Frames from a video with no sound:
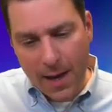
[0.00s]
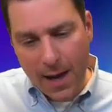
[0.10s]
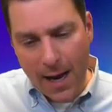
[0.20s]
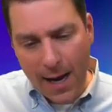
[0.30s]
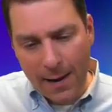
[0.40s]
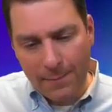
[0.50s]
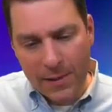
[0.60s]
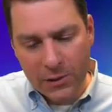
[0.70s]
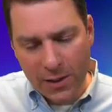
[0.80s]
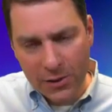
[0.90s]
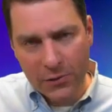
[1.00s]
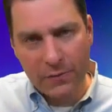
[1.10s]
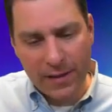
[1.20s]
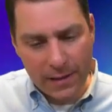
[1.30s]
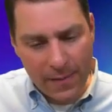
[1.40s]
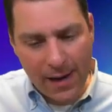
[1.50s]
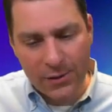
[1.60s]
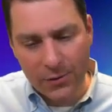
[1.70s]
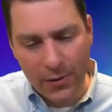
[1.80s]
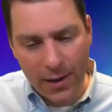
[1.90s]
Instructions will be in the
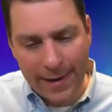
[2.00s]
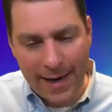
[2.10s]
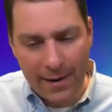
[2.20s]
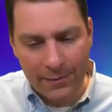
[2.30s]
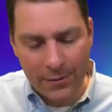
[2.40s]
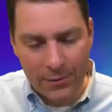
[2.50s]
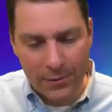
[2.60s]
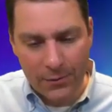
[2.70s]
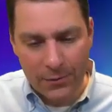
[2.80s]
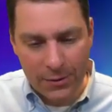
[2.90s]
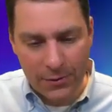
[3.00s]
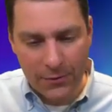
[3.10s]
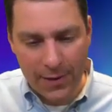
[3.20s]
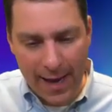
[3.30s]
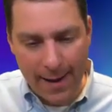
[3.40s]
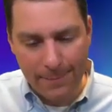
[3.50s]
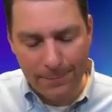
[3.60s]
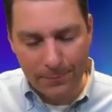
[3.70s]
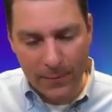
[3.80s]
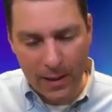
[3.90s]
module on how to do that.
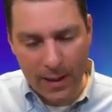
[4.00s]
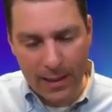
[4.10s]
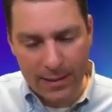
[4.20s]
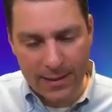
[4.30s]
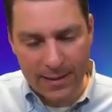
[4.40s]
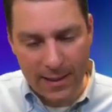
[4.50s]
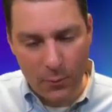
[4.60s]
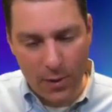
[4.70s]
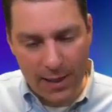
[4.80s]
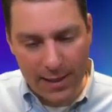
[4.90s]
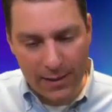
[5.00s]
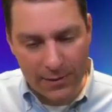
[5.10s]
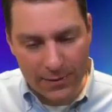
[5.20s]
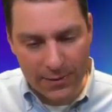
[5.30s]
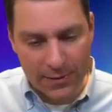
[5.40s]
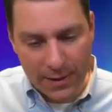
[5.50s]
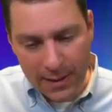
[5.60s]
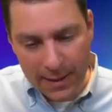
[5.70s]
Let's see, what else?